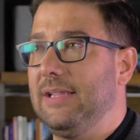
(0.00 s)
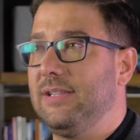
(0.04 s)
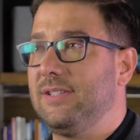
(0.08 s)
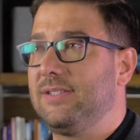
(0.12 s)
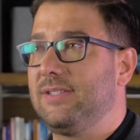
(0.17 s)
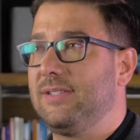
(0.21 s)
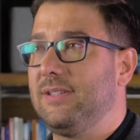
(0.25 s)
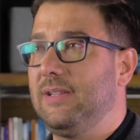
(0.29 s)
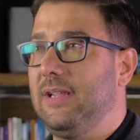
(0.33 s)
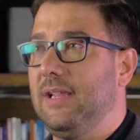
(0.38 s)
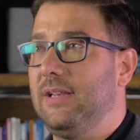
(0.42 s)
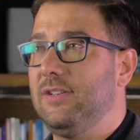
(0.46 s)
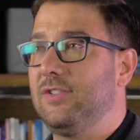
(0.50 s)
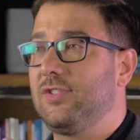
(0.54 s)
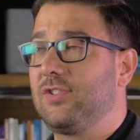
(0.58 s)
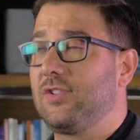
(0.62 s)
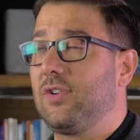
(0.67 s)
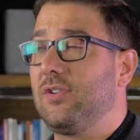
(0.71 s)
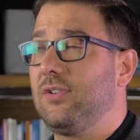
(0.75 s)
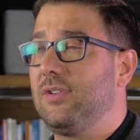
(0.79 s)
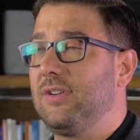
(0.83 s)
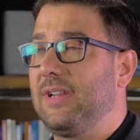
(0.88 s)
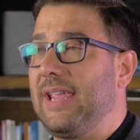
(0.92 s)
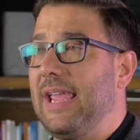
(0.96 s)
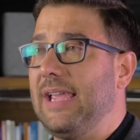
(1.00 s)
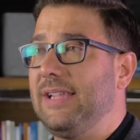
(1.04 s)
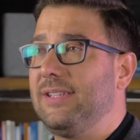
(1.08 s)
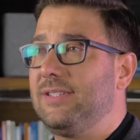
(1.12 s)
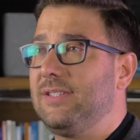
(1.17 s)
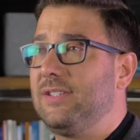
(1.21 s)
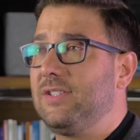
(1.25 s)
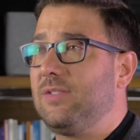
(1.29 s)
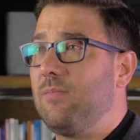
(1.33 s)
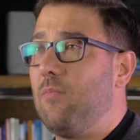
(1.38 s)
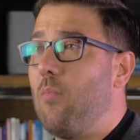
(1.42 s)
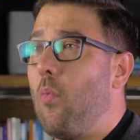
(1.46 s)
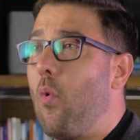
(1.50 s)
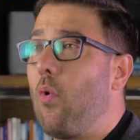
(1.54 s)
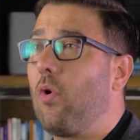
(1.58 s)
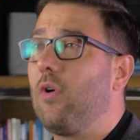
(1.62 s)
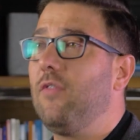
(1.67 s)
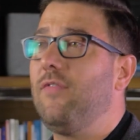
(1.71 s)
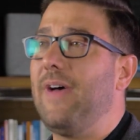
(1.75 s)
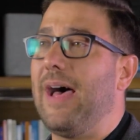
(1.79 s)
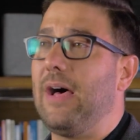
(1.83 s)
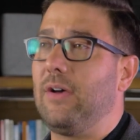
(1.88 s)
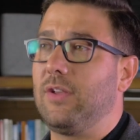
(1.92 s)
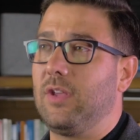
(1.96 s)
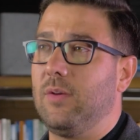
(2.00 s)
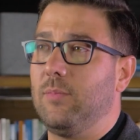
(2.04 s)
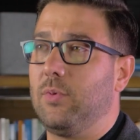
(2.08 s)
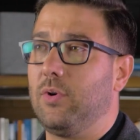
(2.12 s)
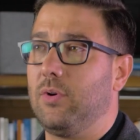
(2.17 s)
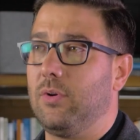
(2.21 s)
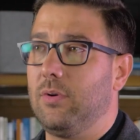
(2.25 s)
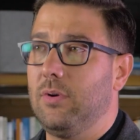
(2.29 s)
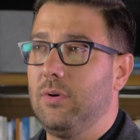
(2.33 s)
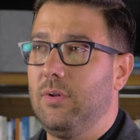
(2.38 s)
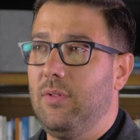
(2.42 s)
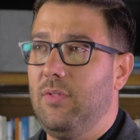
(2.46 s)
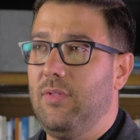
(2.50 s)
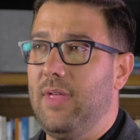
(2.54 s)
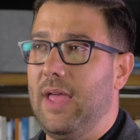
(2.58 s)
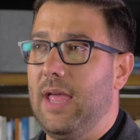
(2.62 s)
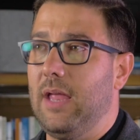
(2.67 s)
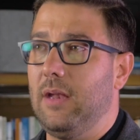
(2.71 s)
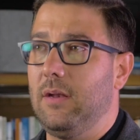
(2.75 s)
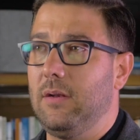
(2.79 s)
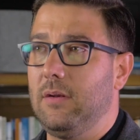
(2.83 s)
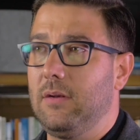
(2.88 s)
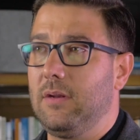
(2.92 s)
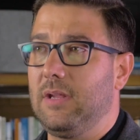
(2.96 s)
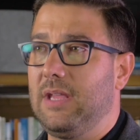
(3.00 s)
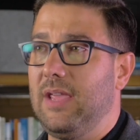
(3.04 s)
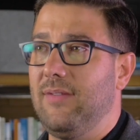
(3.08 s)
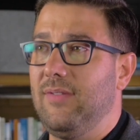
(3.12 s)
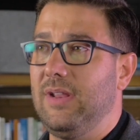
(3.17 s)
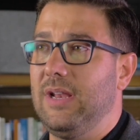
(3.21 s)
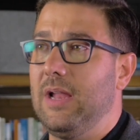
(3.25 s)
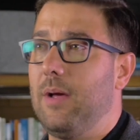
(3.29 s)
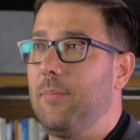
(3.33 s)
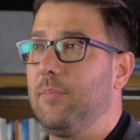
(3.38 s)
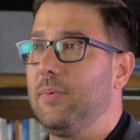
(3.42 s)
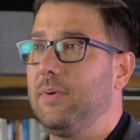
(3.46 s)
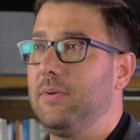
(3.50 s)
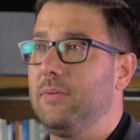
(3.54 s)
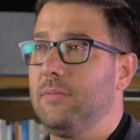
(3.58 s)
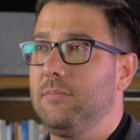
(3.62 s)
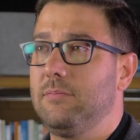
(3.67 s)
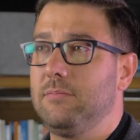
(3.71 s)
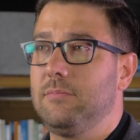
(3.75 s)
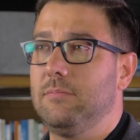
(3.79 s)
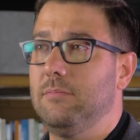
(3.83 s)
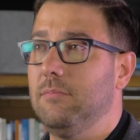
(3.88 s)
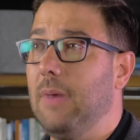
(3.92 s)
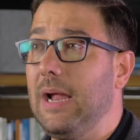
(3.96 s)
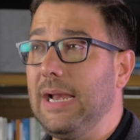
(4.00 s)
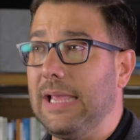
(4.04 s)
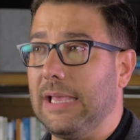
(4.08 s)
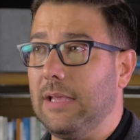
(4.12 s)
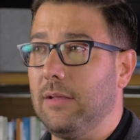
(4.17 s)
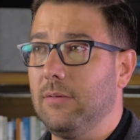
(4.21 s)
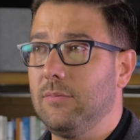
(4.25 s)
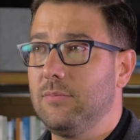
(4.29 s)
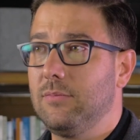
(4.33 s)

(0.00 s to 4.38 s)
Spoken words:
is, in certain cases, more valuable than giving up money.